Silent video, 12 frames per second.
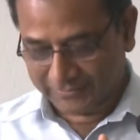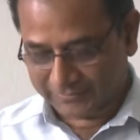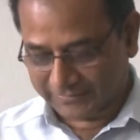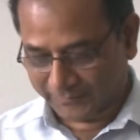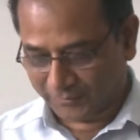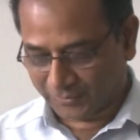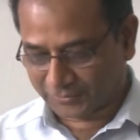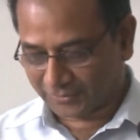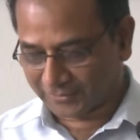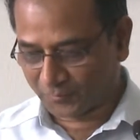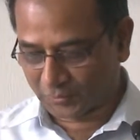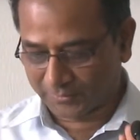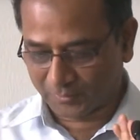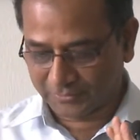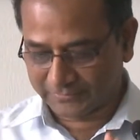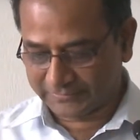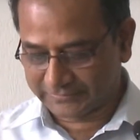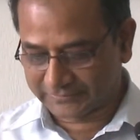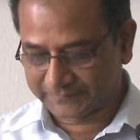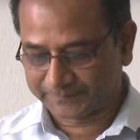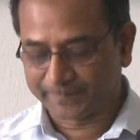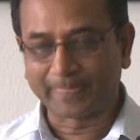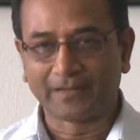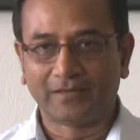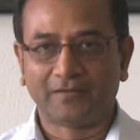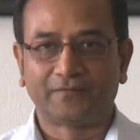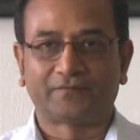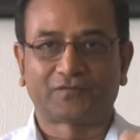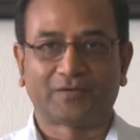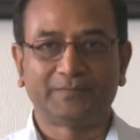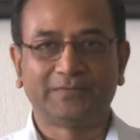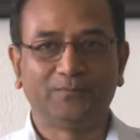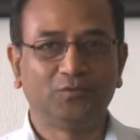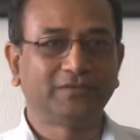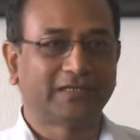So I will not talk more about this. From the moon,